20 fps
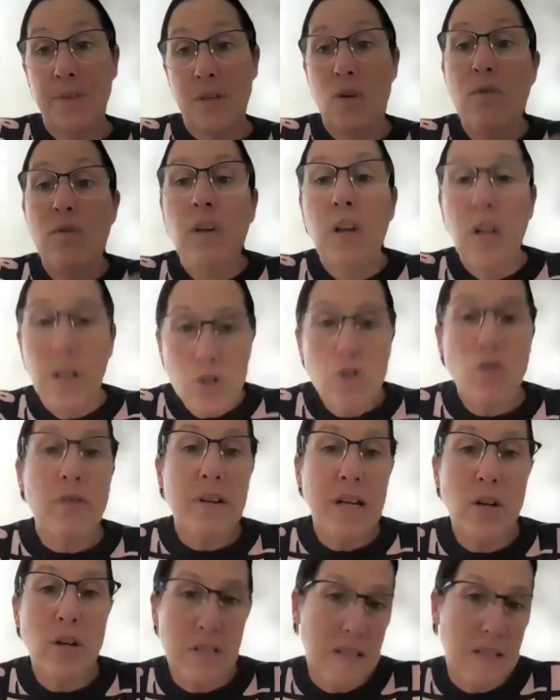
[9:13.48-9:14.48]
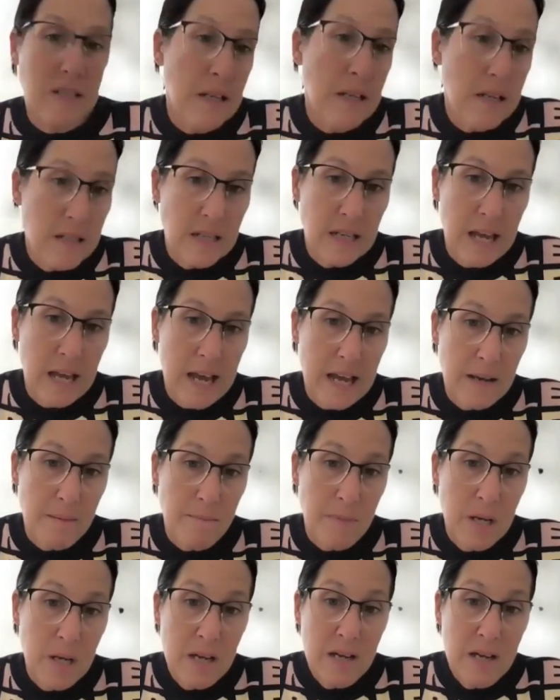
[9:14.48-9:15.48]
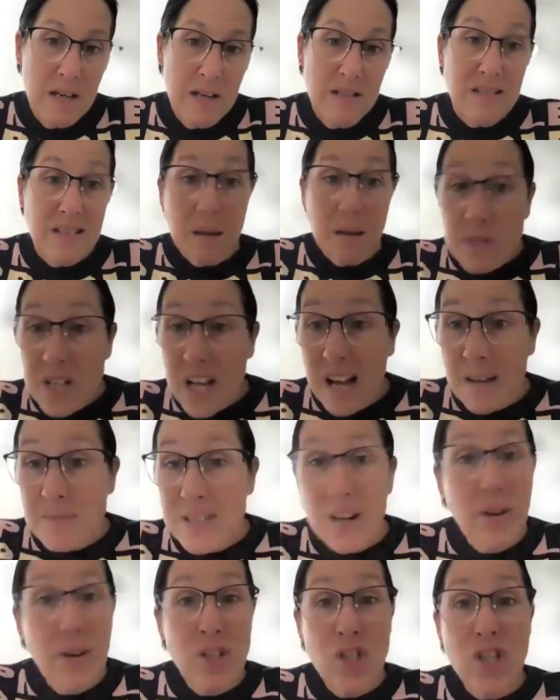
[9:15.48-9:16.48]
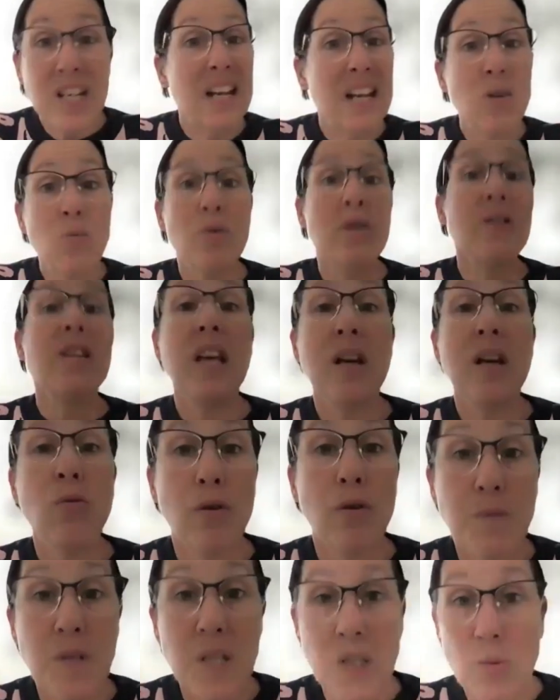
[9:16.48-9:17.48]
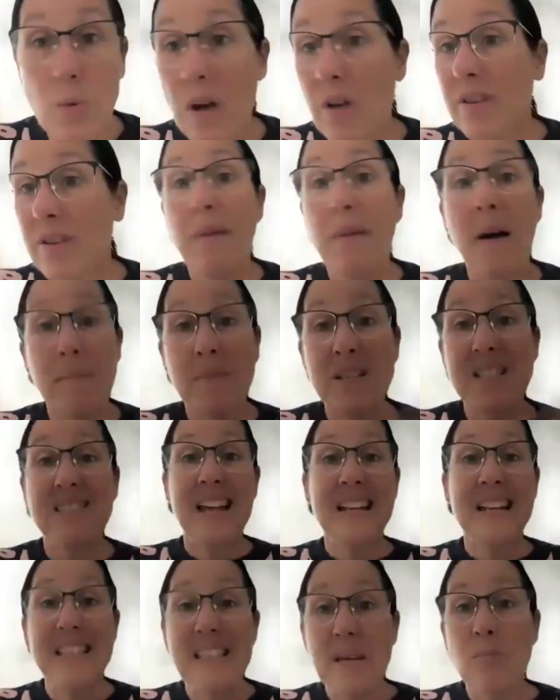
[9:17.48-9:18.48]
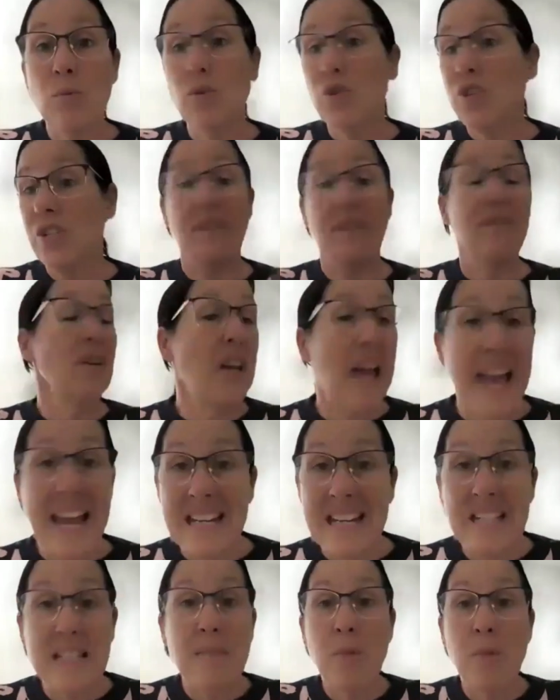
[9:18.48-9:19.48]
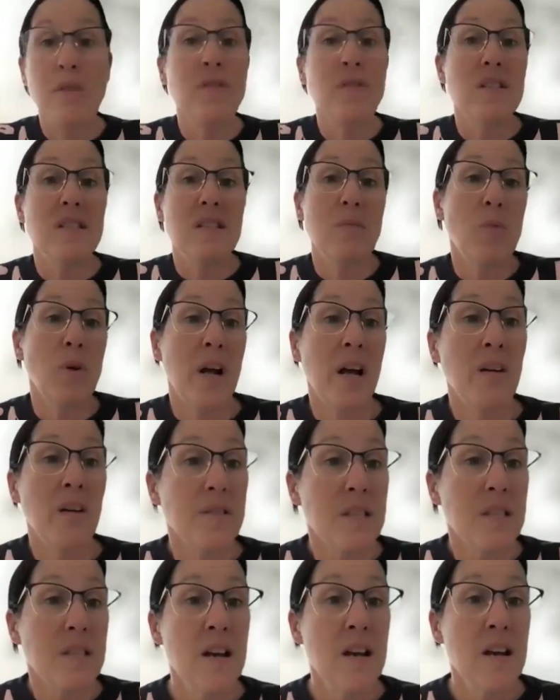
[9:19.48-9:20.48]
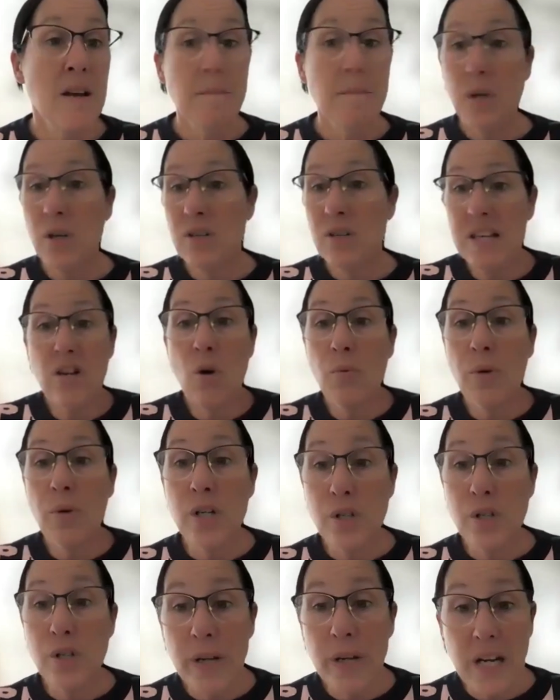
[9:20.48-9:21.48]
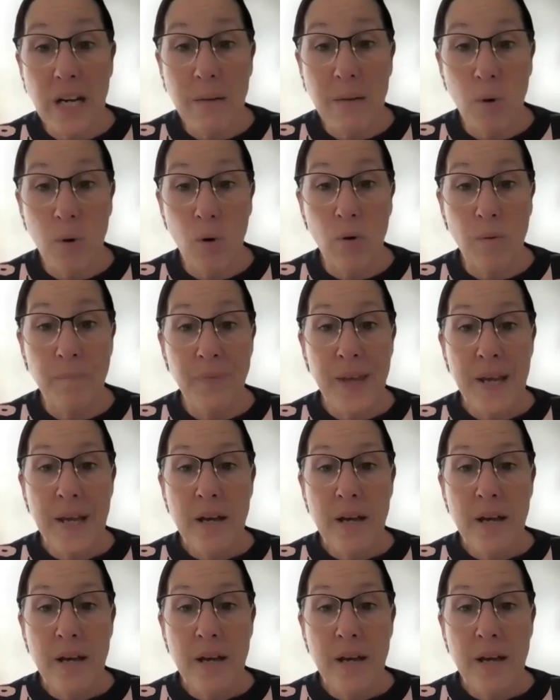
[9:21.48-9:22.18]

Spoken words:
You've literally got skin in the game. Sometimes they're actually getting rid of their groups as well. They might be selling them or just handing them over to someone else because they don't want to do it anymore.